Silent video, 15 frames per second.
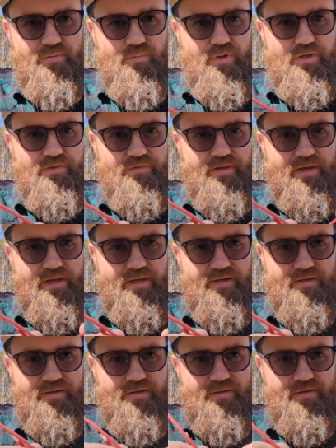one
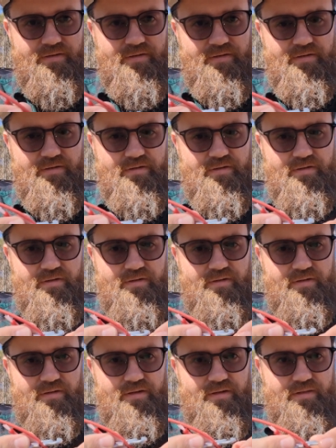side
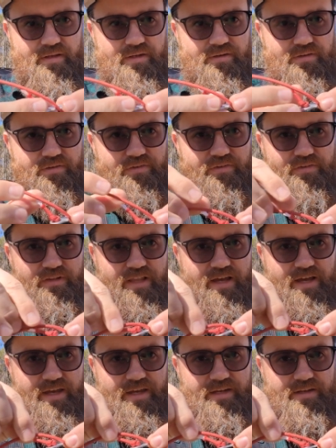and then just
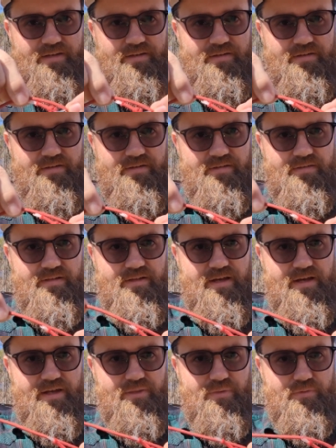slide the
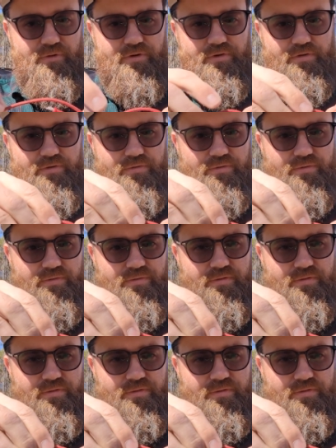line through,